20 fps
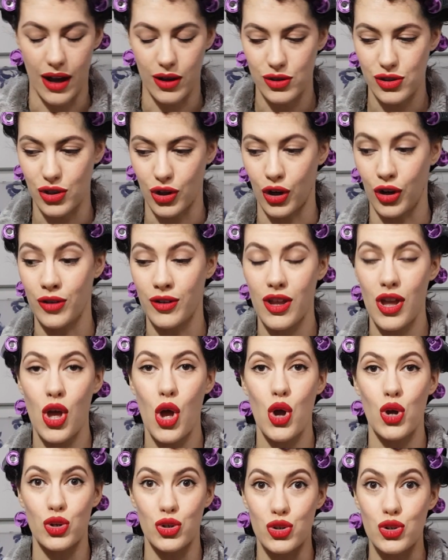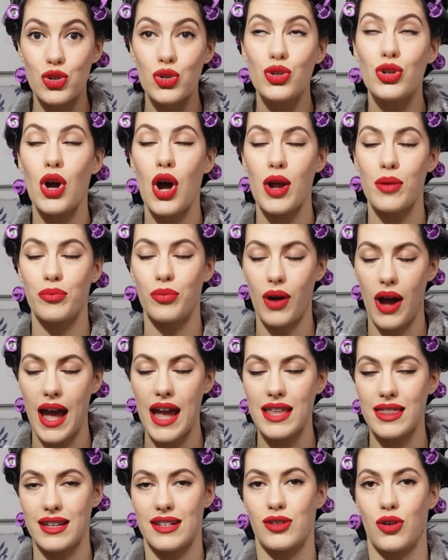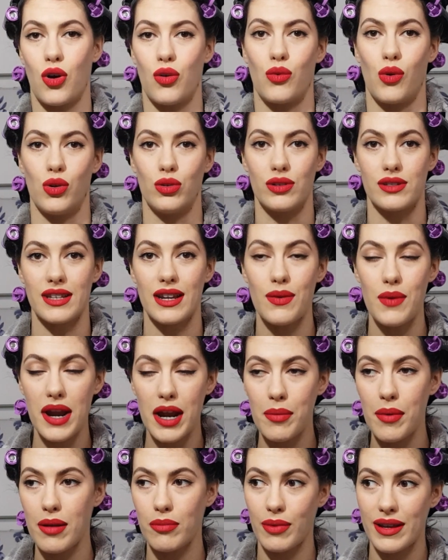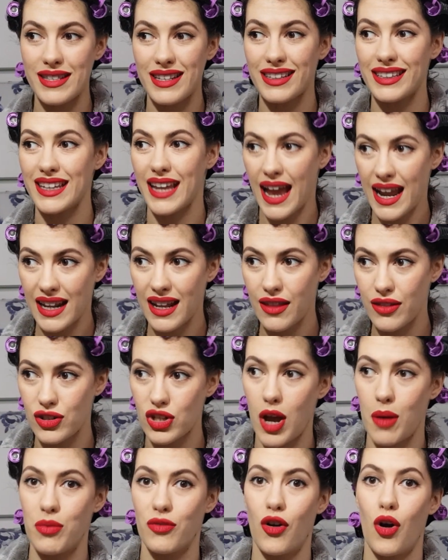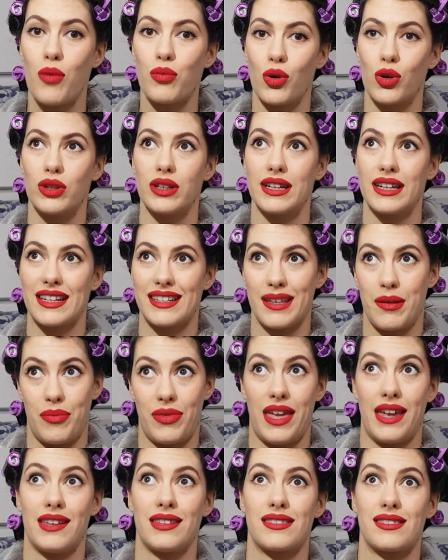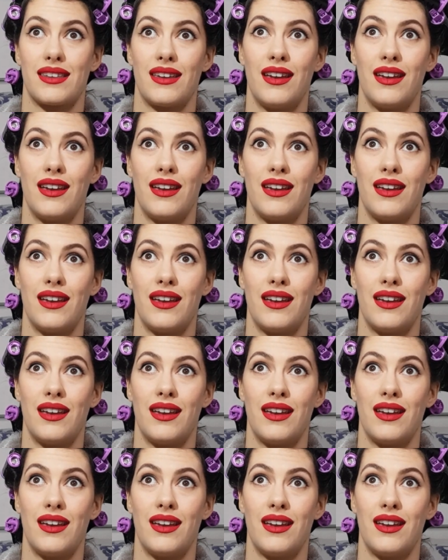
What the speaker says: So do not buy these hot rollers. I recommend basically any other type of hot roller except these,